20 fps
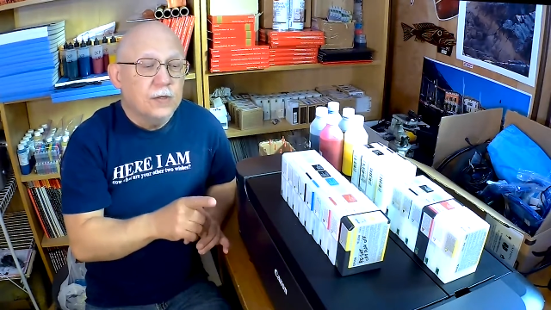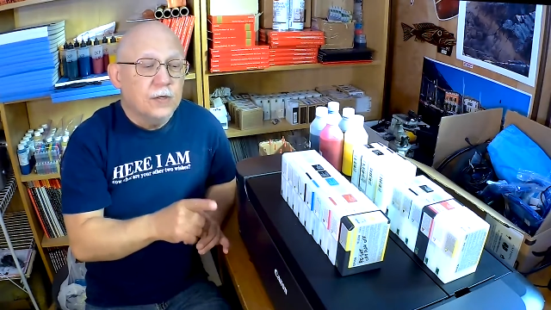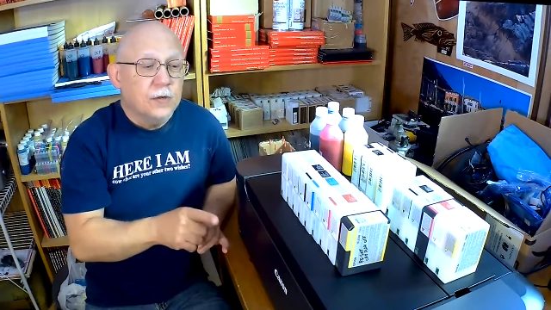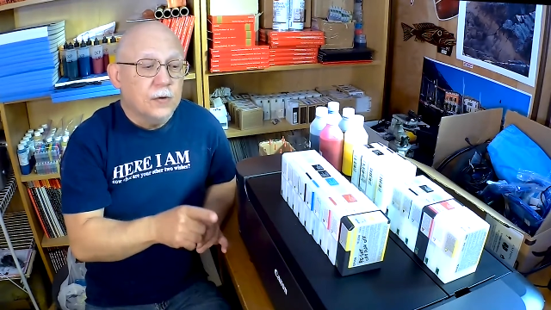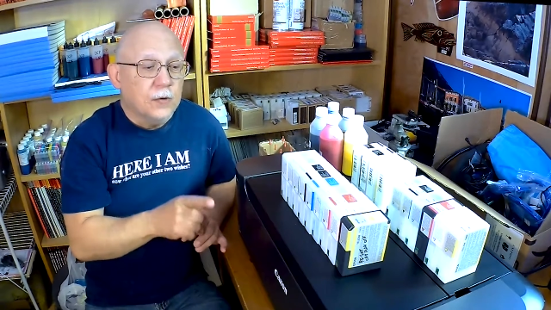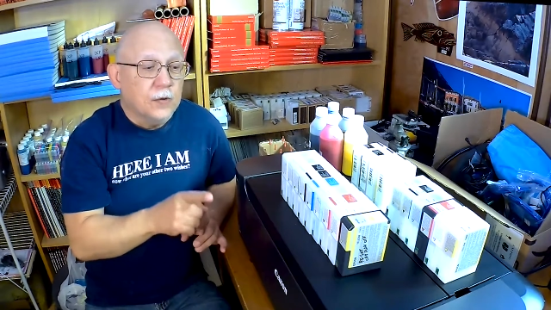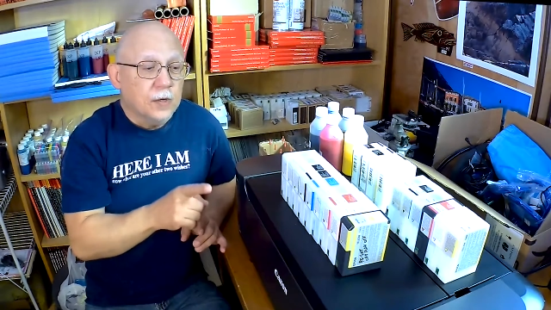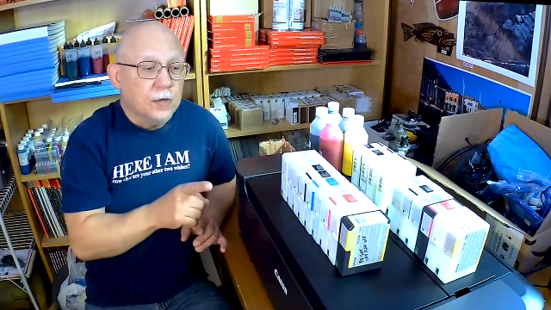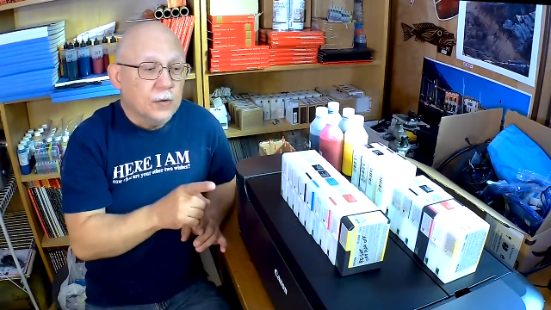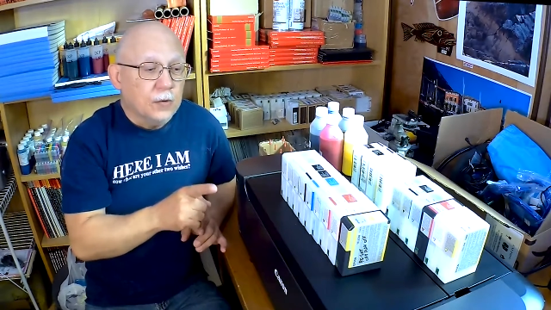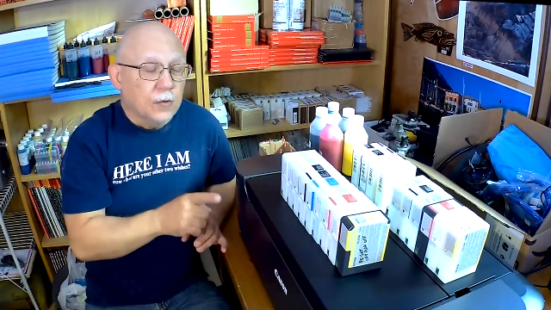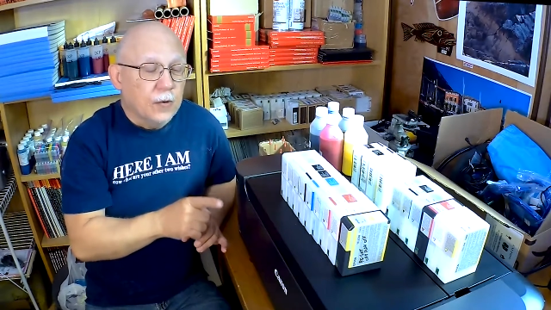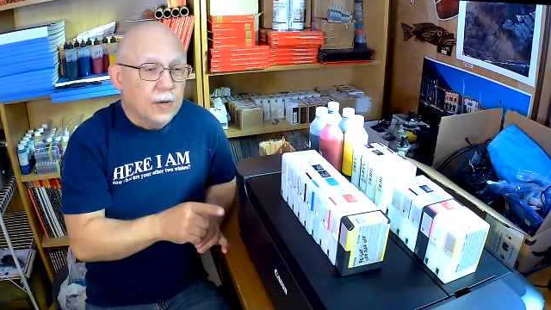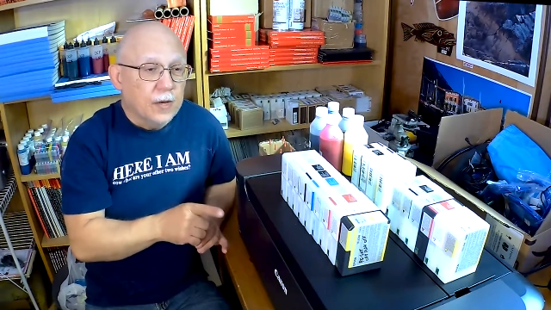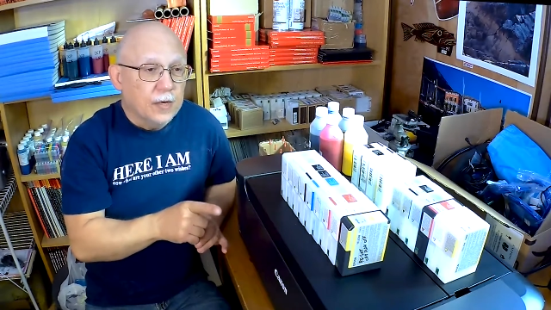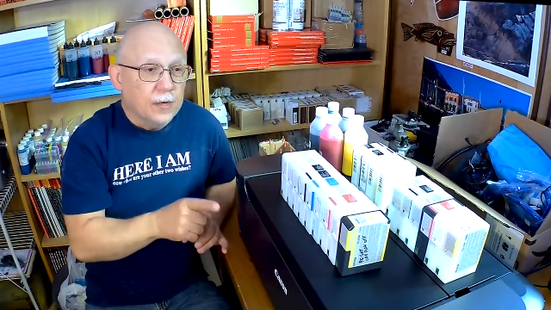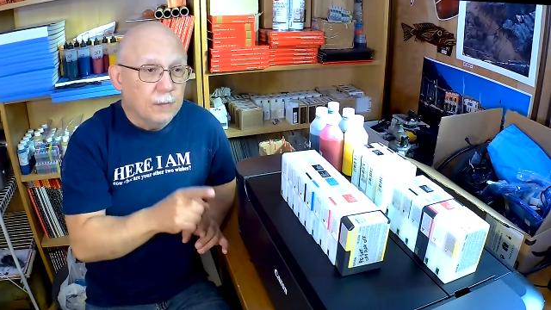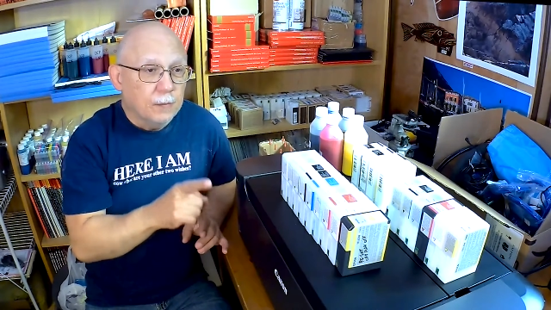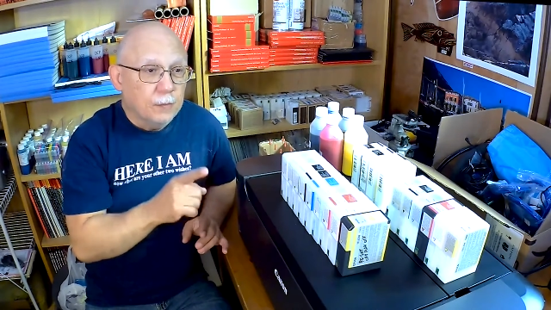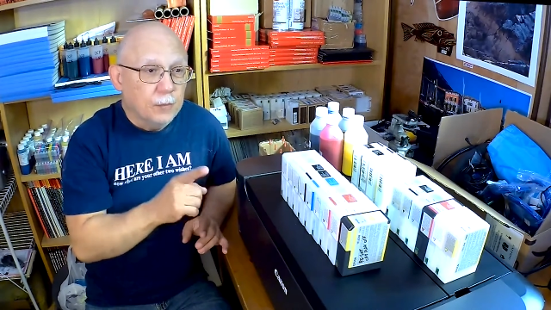They're going to go
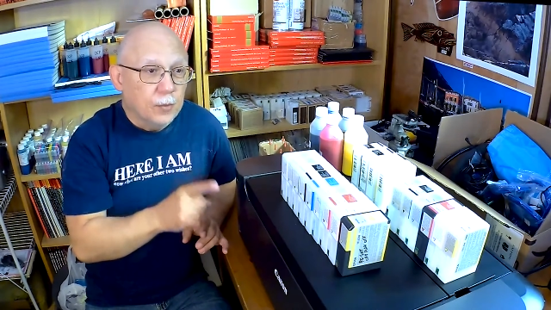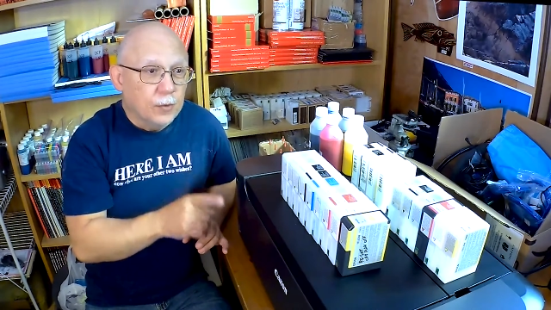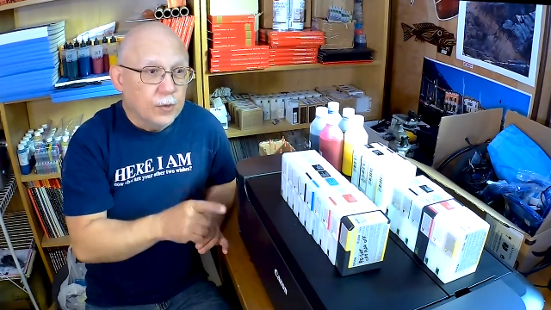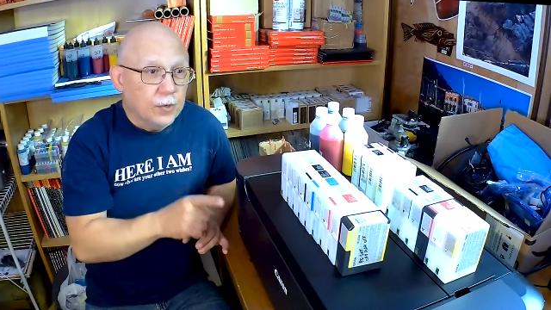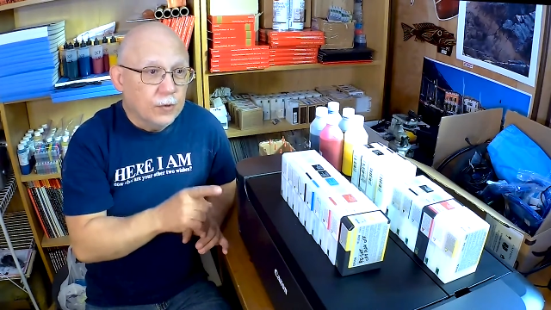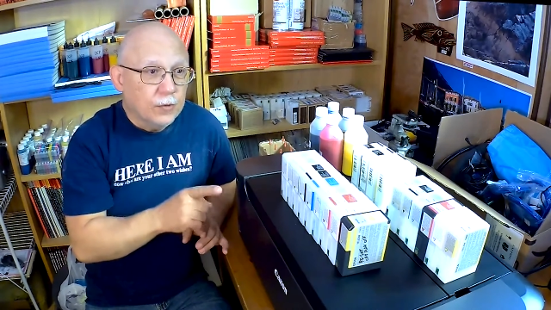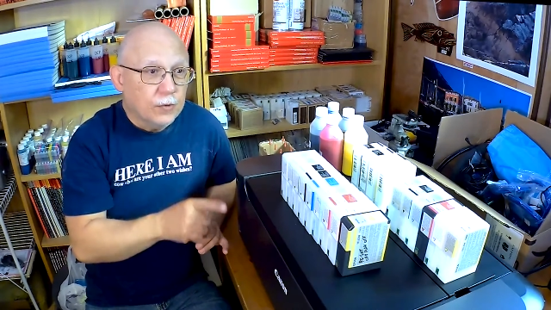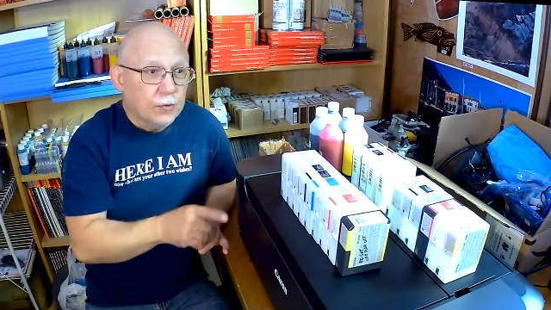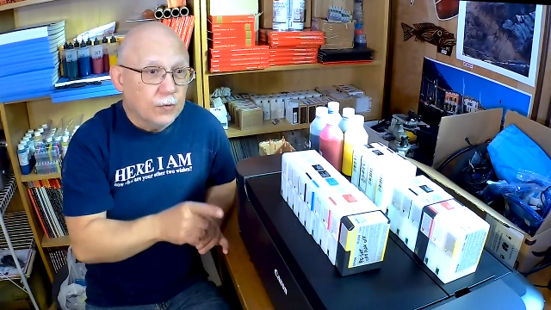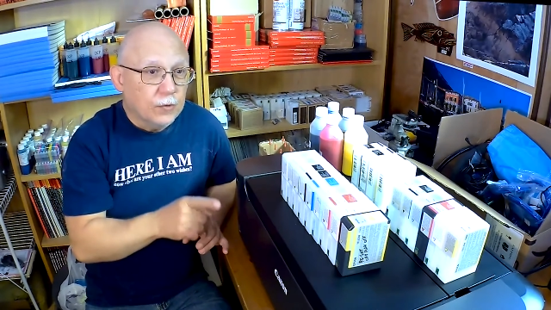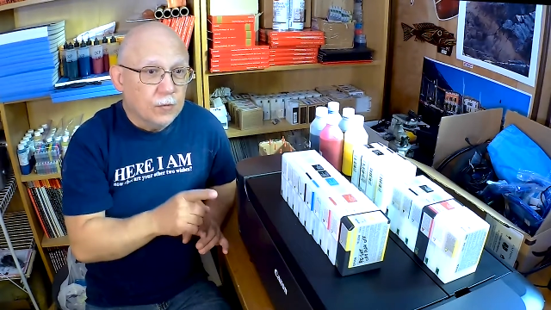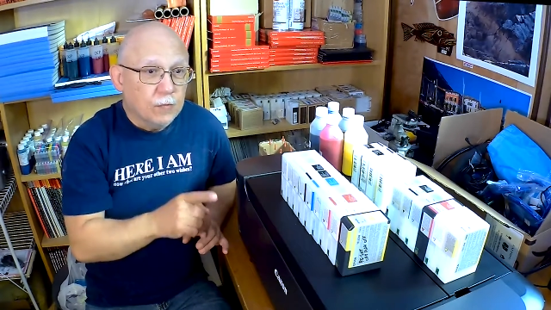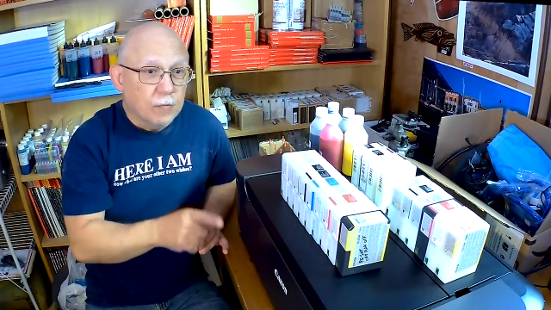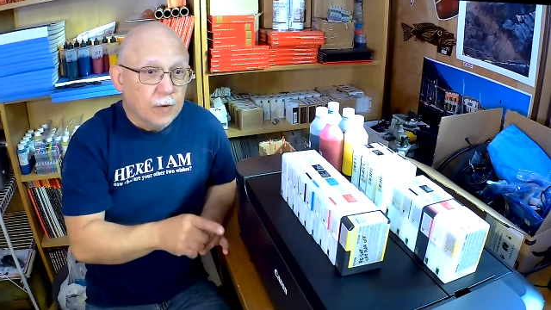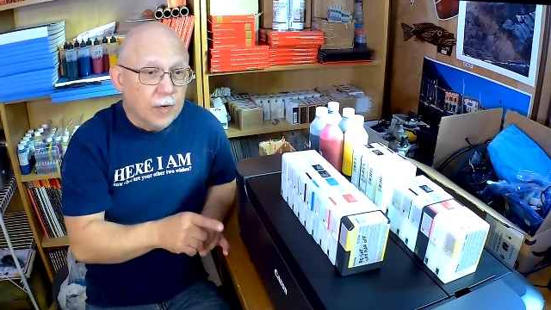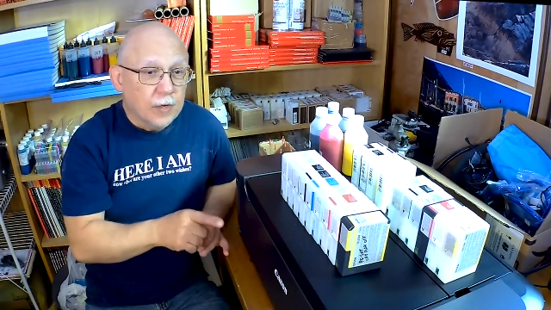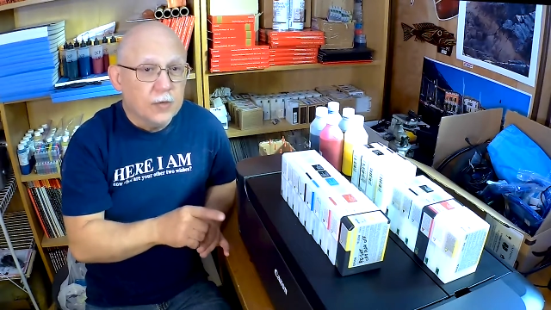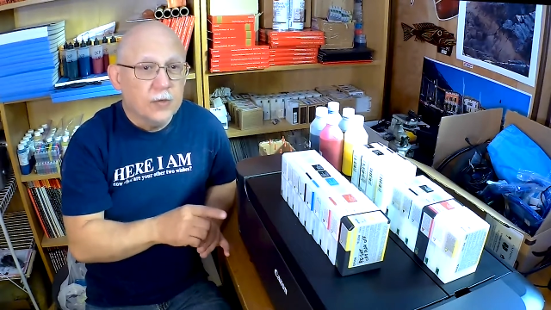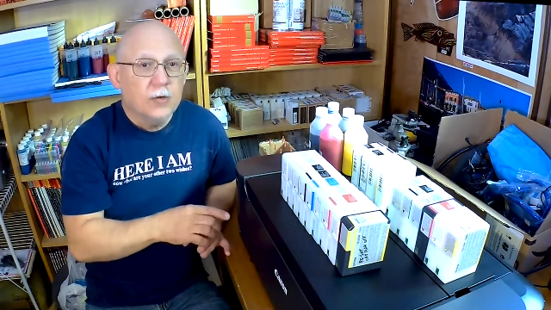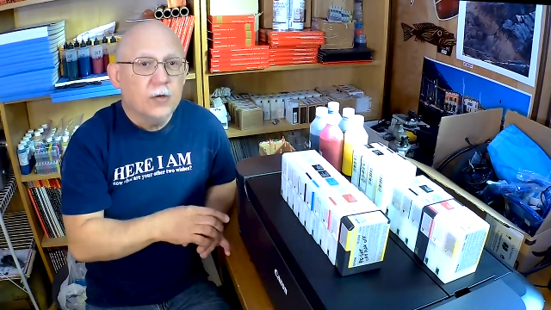ahead and put it through the
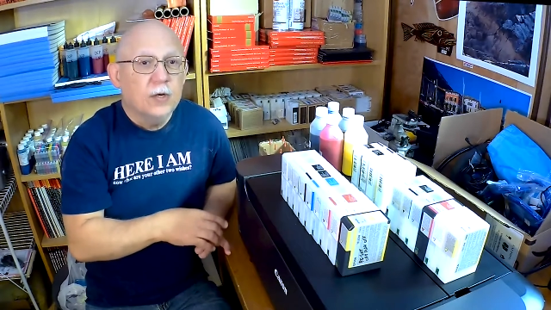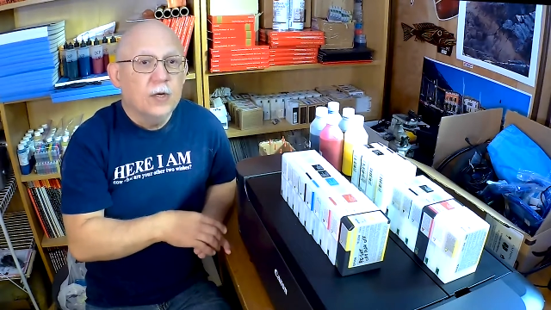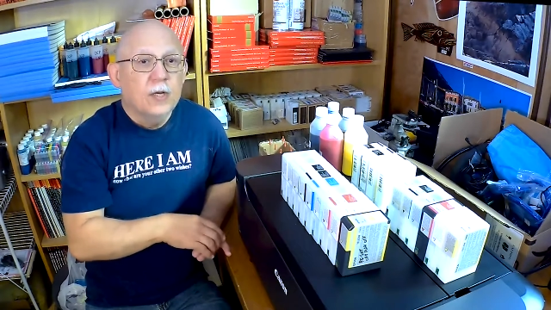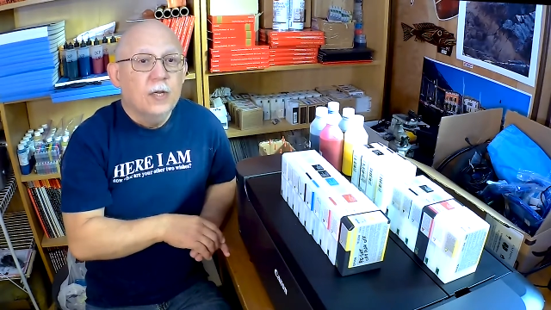ringer